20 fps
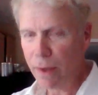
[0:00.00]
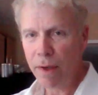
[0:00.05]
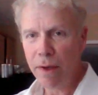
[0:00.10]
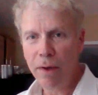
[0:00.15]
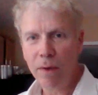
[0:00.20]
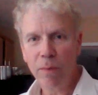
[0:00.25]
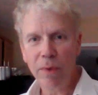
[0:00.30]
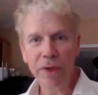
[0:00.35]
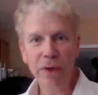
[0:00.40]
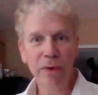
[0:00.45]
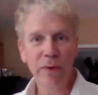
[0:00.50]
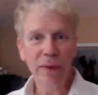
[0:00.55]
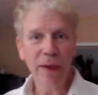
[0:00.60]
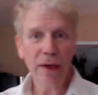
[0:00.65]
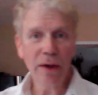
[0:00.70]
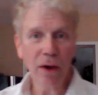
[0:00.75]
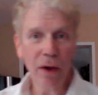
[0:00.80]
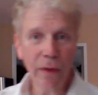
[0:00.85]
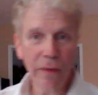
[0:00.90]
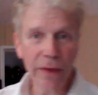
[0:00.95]
But you'd
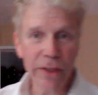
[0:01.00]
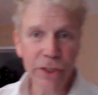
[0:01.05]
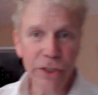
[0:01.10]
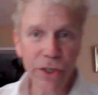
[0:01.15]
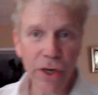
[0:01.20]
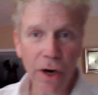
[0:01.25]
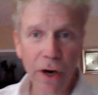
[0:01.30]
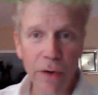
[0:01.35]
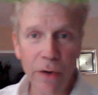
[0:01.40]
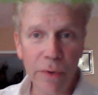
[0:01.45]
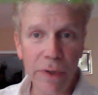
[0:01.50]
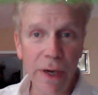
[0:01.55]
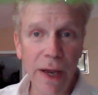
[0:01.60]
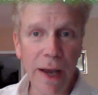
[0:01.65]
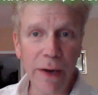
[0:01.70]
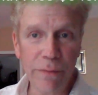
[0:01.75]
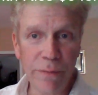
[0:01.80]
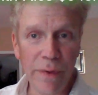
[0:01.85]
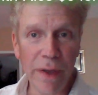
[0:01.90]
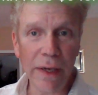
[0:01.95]
think all this chard would
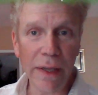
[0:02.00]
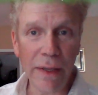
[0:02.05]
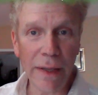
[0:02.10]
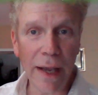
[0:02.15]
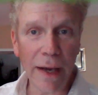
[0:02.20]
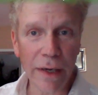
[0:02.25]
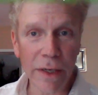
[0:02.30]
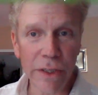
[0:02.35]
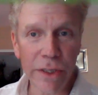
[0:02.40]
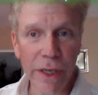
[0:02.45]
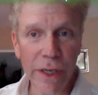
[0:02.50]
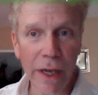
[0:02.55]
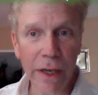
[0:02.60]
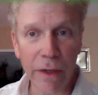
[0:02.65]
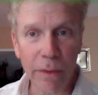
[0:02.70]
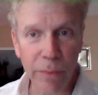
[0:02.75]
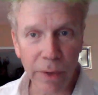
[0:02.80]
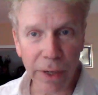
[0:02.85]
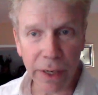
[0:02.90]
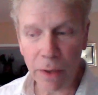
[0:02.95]
not fit in that
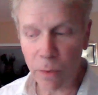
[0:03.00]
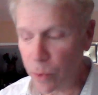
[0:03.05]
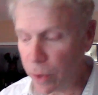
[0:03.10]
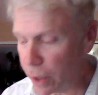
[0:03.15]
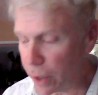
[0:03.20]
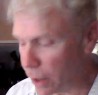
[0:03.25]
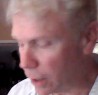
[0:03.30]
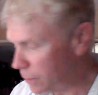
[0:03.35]
container, but it will.